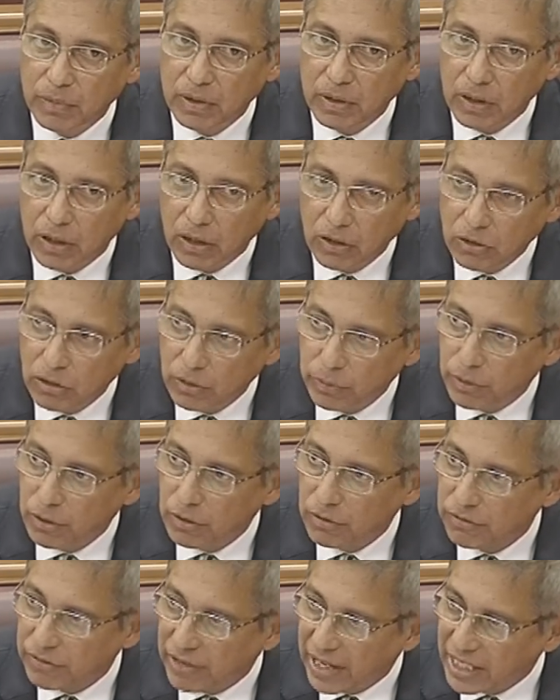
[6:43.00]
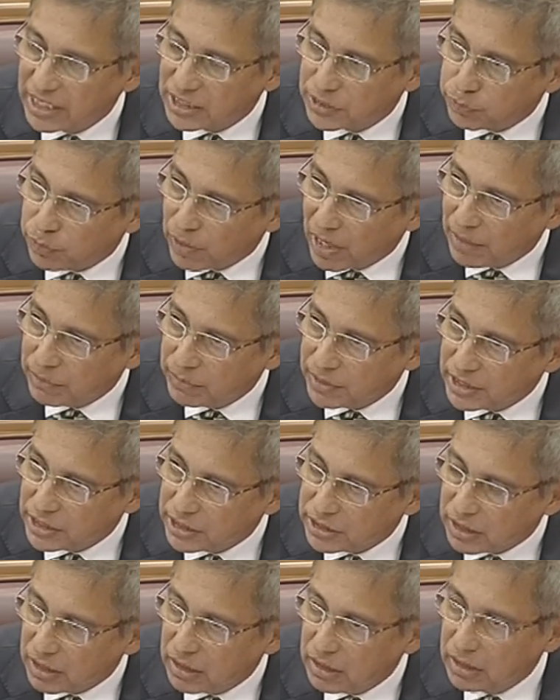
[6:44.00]
the Honorable Vice
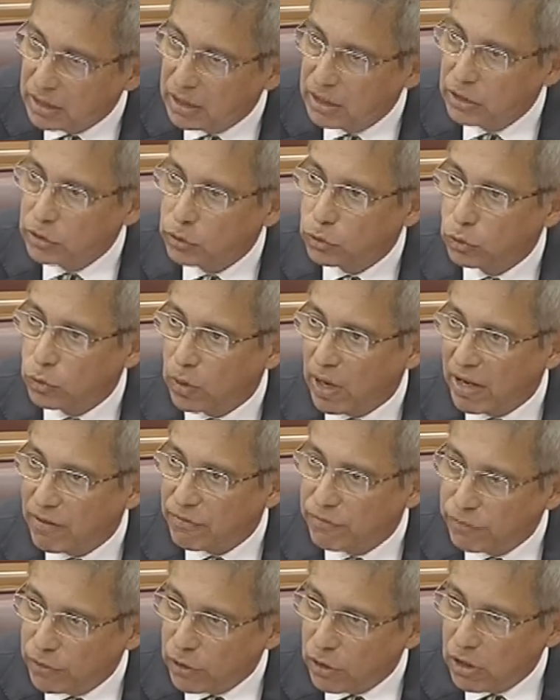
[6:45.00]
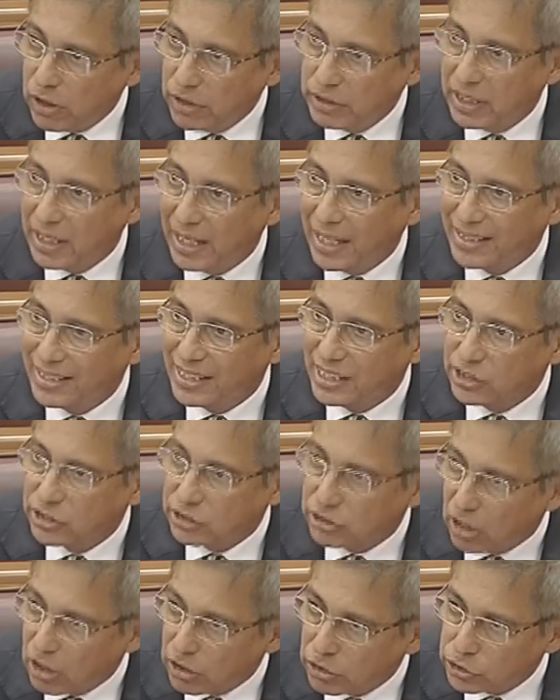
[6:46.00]
Prime Minister to avoid
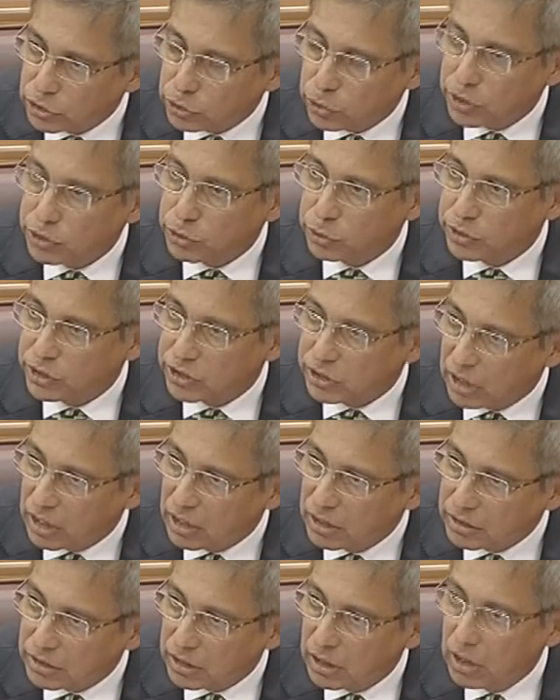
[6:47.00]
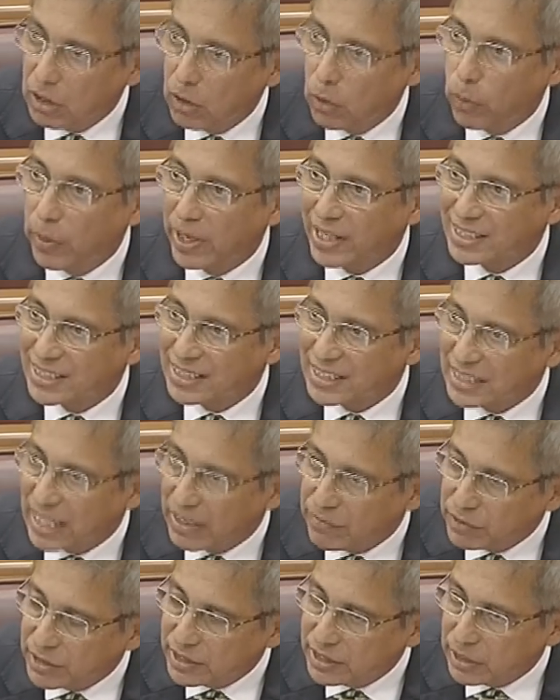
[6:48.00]
a disastrous result
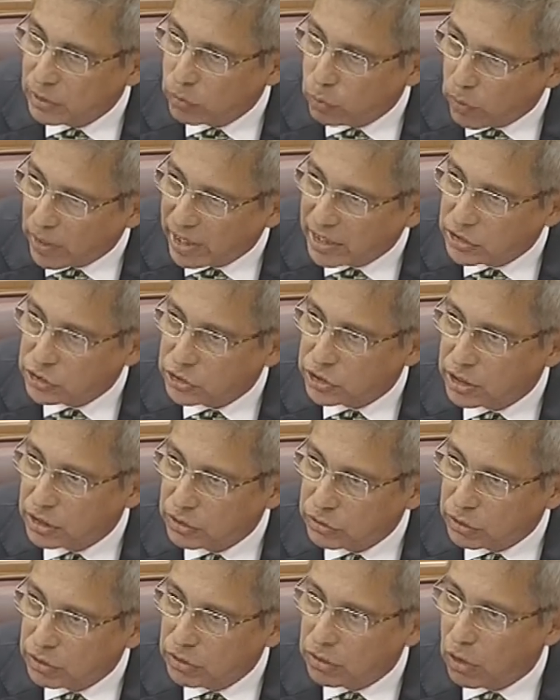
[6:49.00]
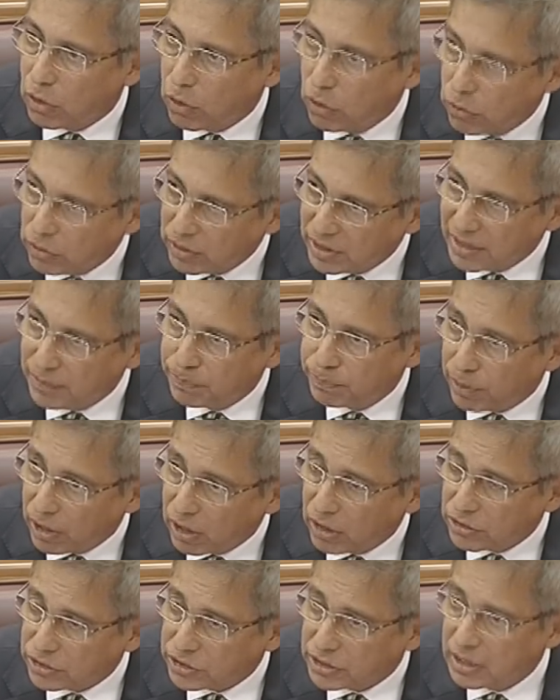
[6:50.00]
where 71 children
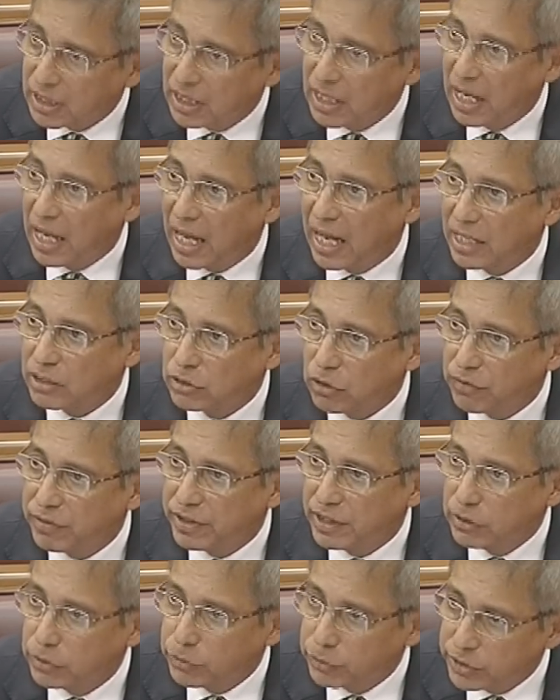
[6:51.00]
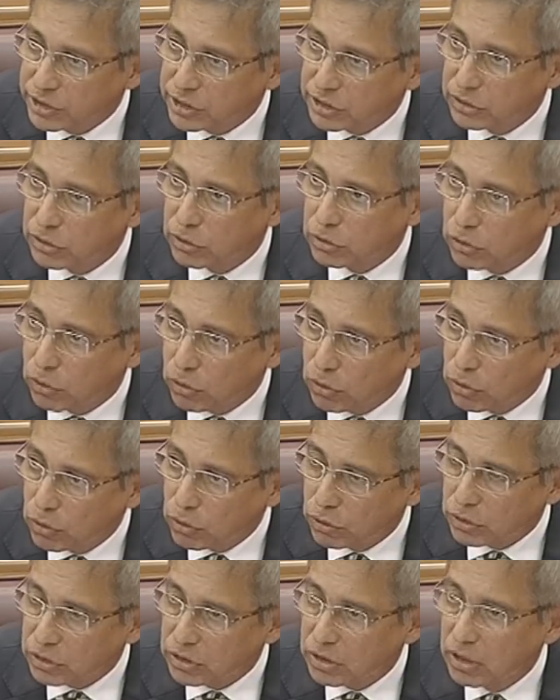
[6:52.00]
only passed out of an
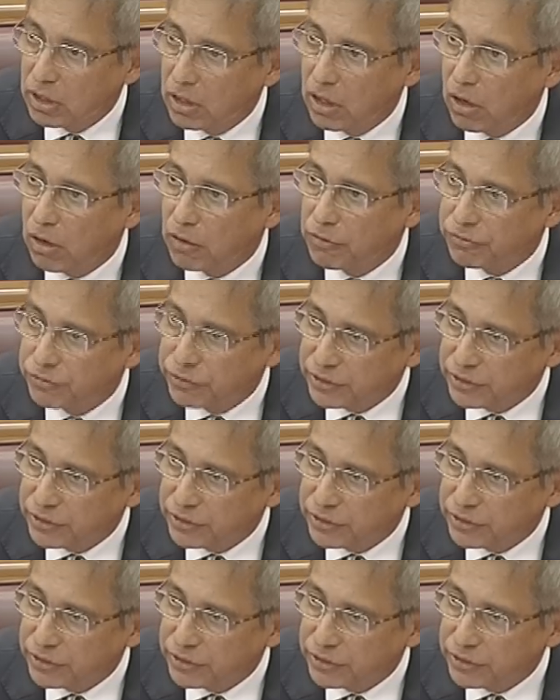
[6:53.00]
original cohort